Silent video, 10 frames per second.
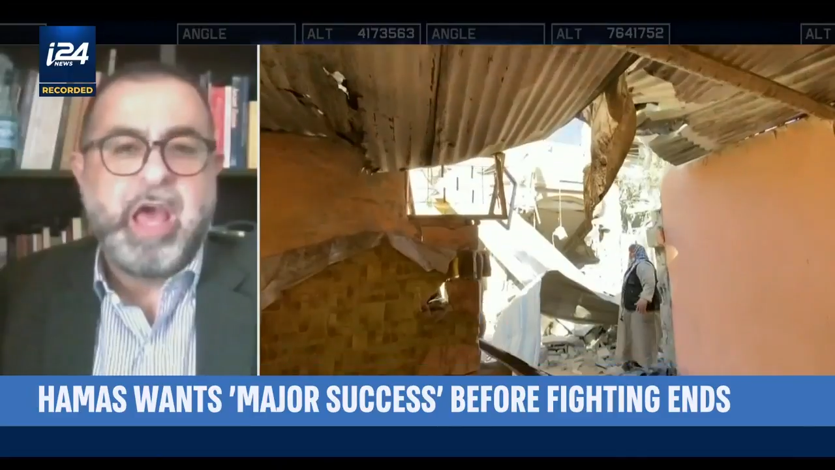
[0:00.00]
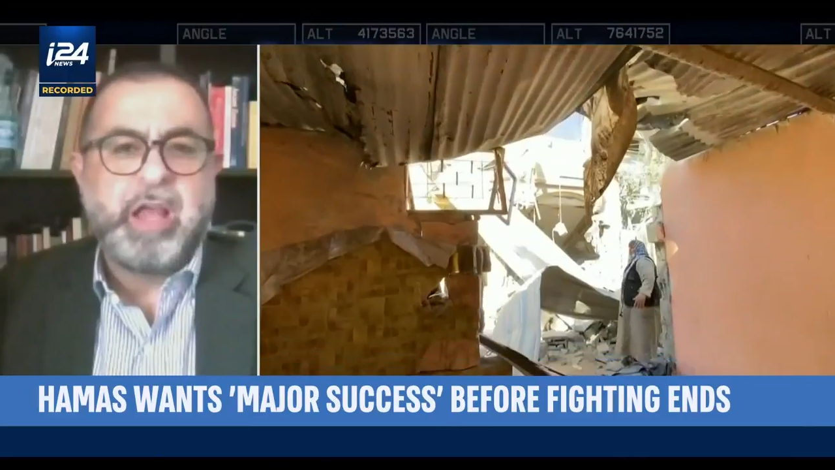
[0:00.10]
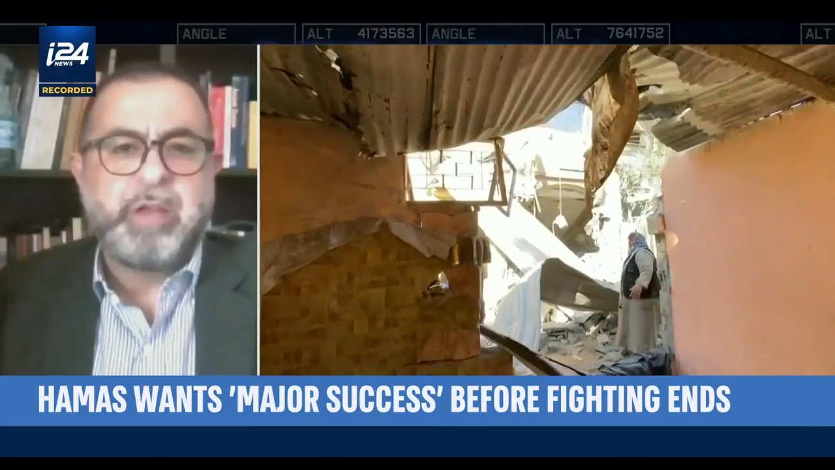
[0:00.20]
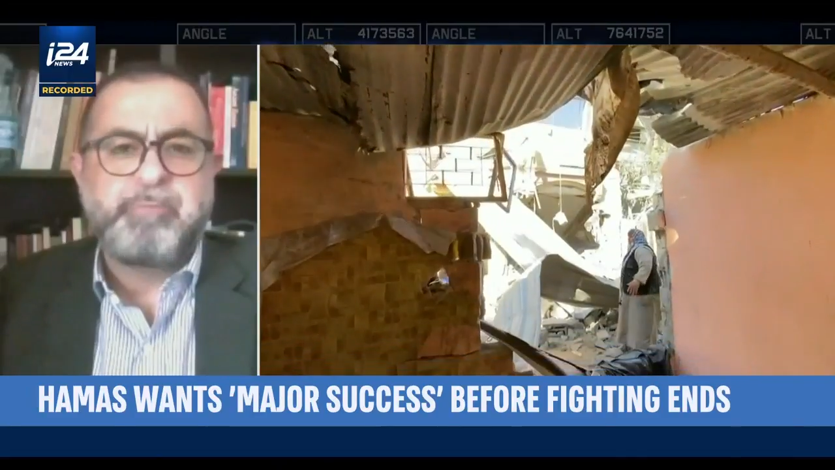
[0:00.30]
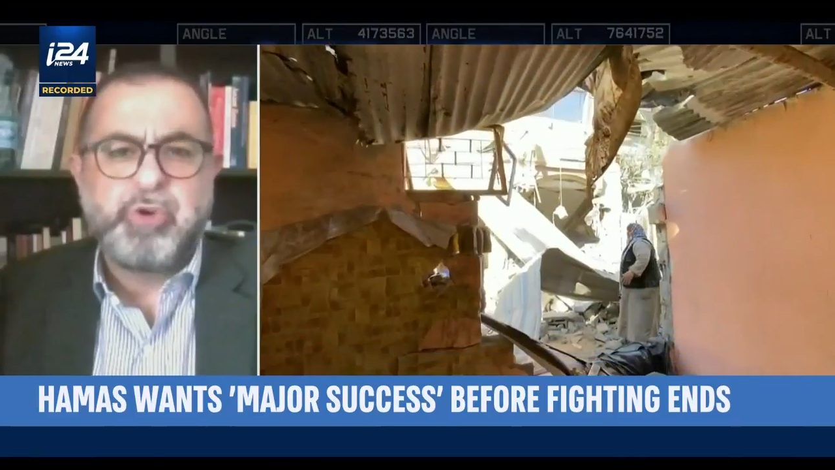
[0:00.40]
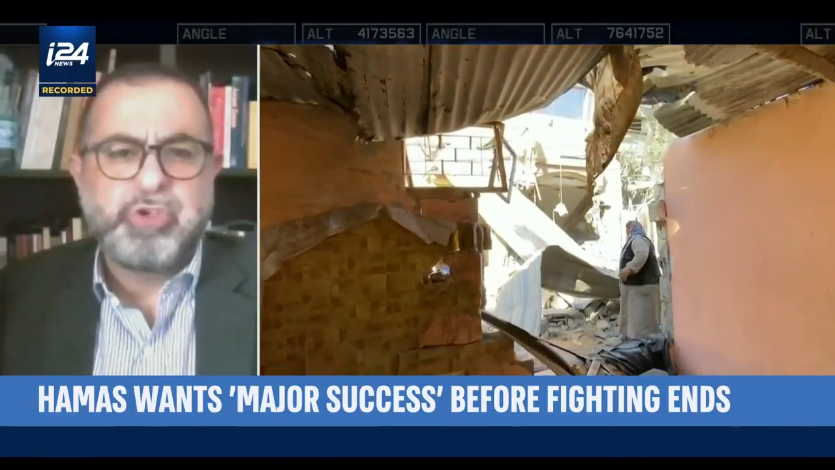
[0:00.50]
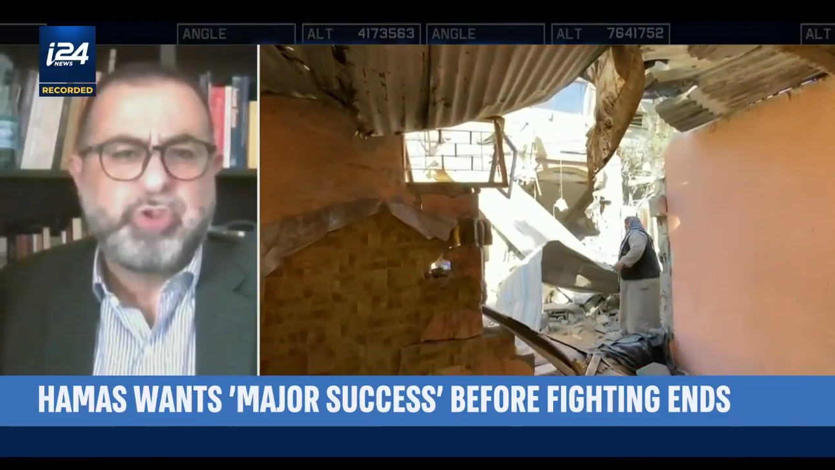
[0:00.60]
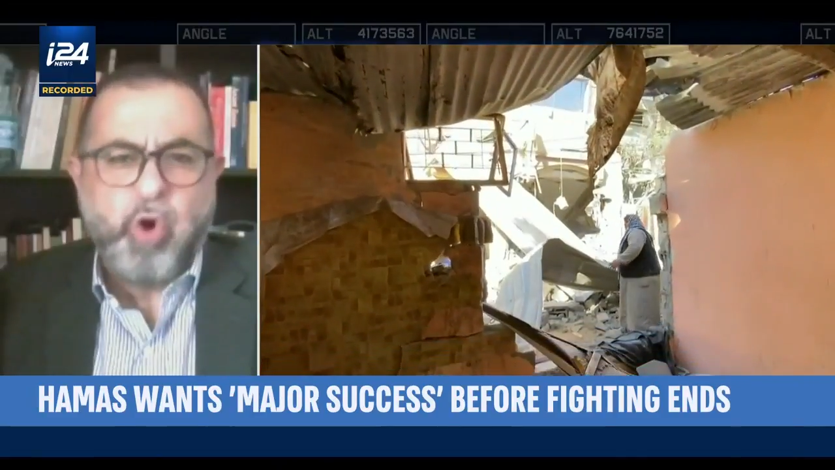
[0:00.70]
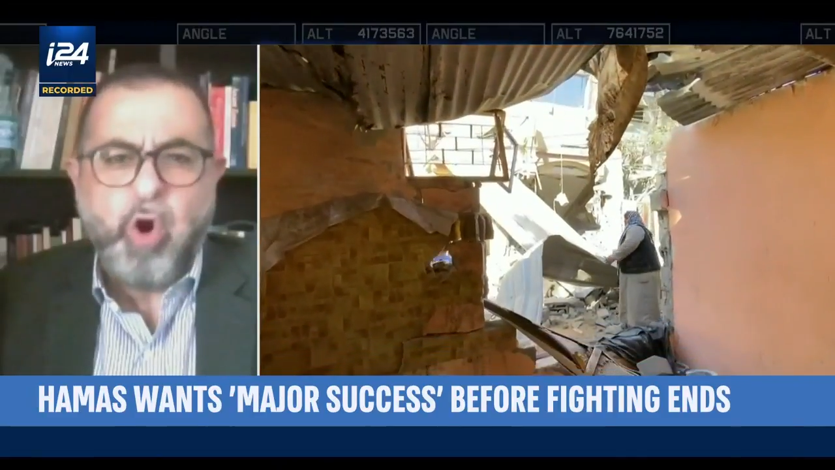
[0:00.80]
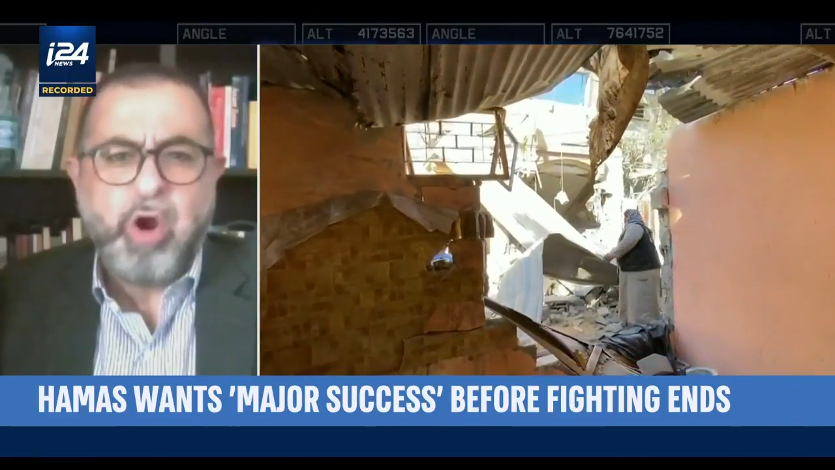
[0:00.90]
and
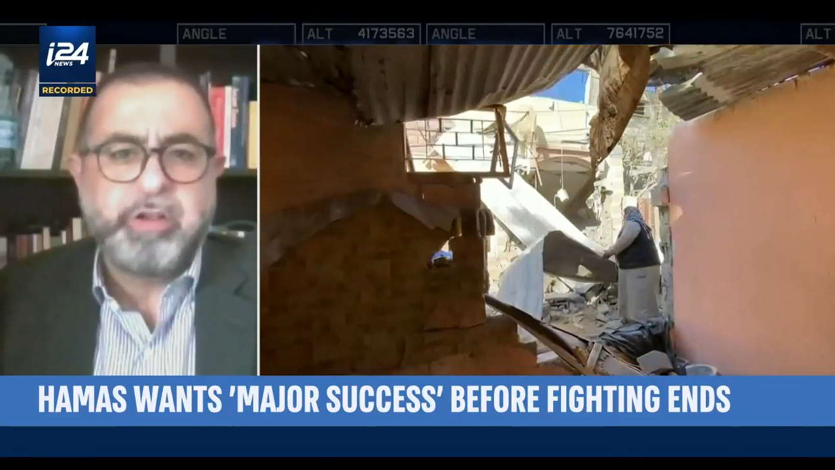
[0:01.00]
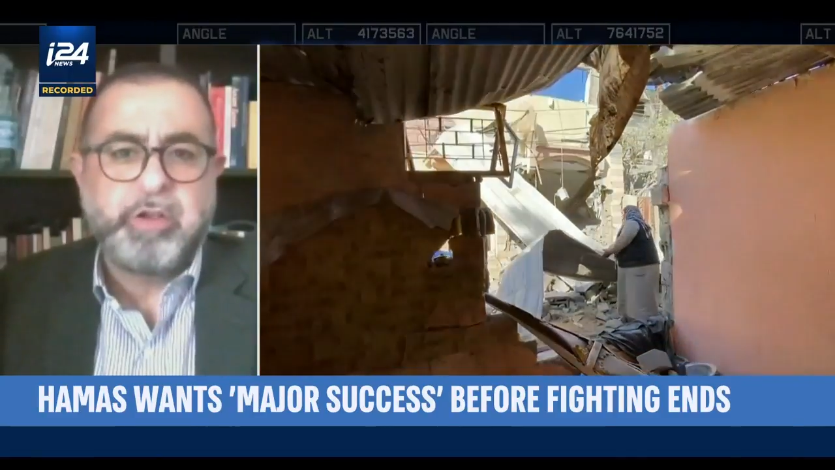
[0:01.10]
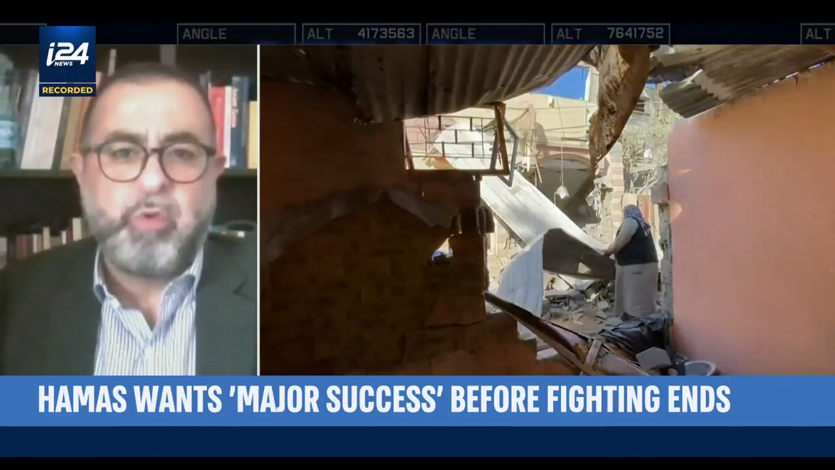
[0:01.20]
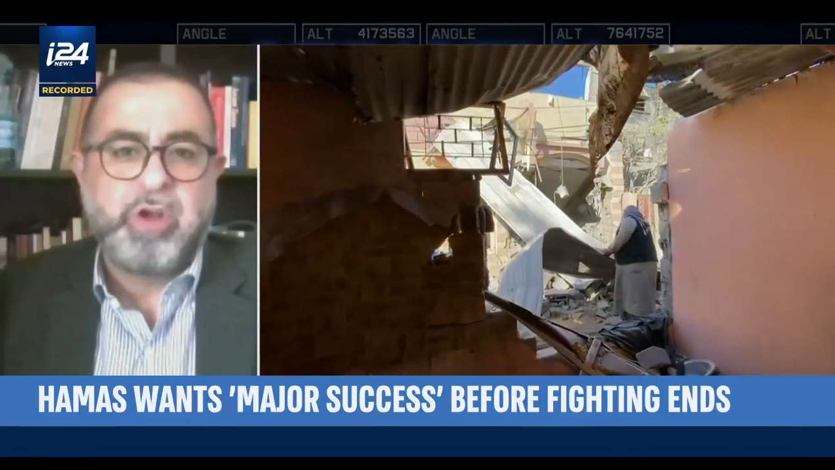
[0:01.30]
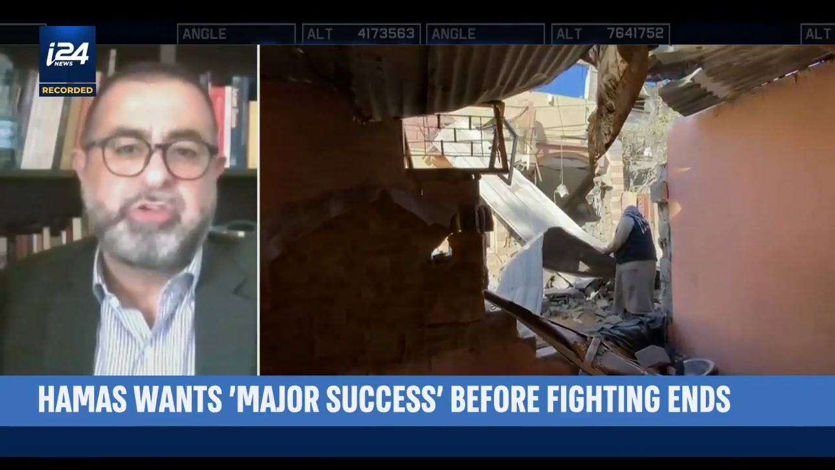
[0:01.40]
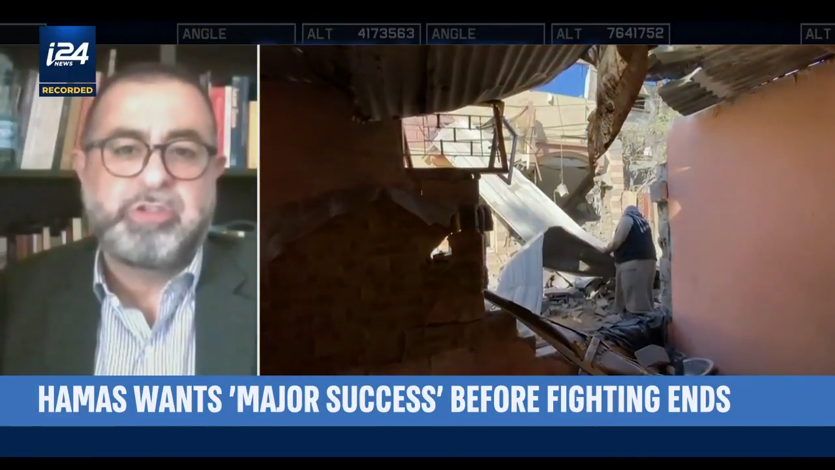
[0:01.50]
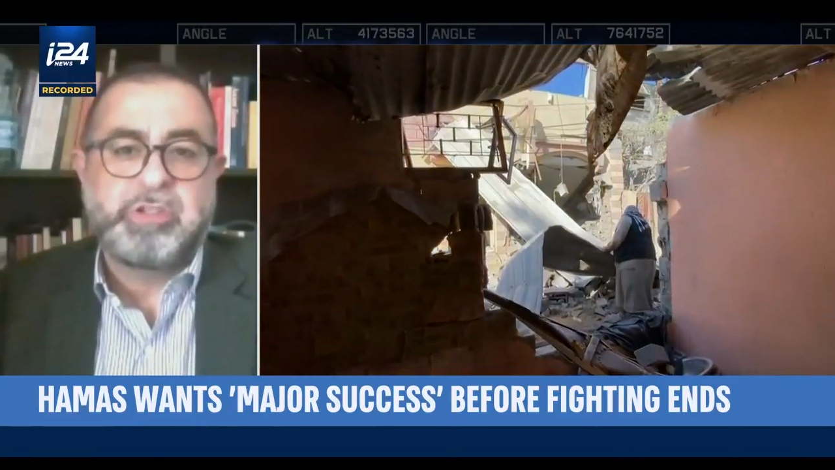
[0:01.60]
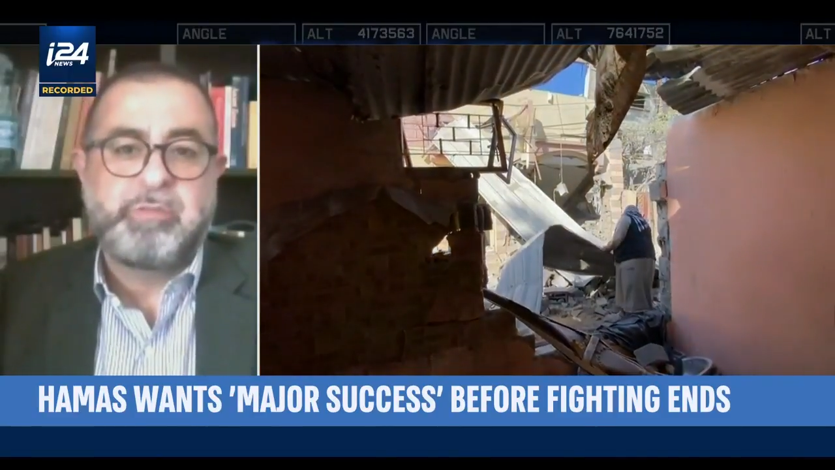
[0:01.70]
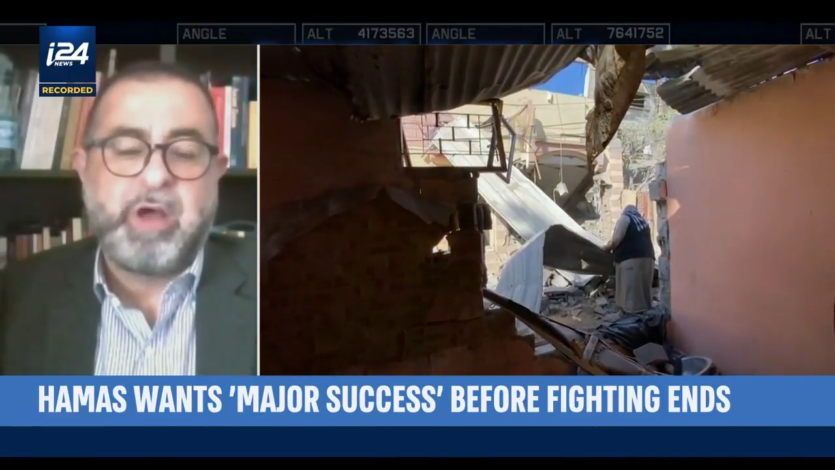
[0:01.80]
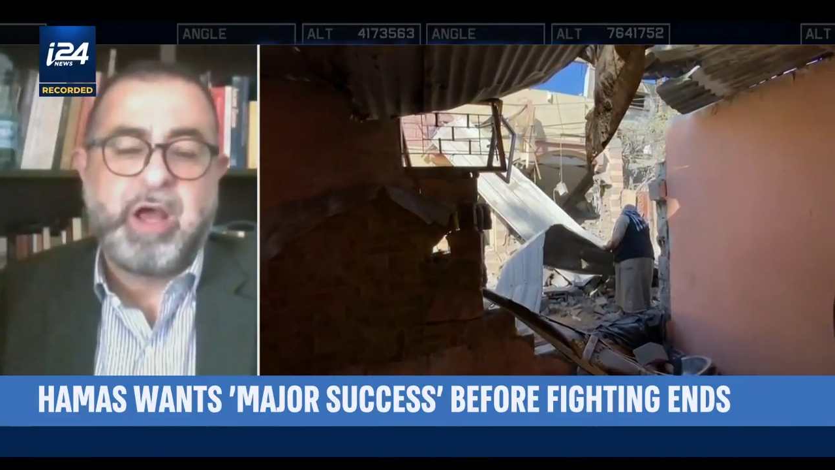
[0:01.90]
pushed hard in Washington